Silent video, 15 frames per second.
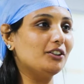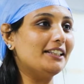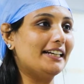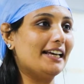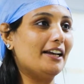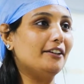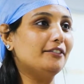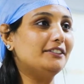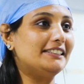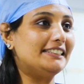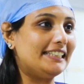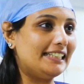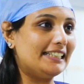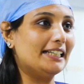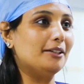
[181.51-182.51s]
that I have
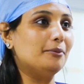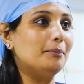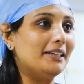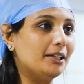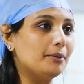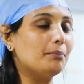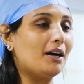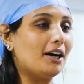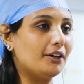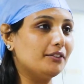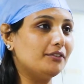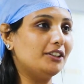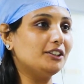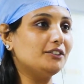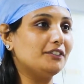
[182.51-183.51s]
seen and been a part
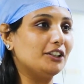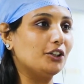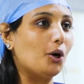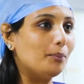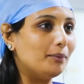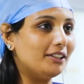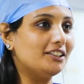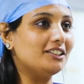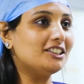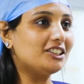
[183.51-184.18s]
of this phenomenal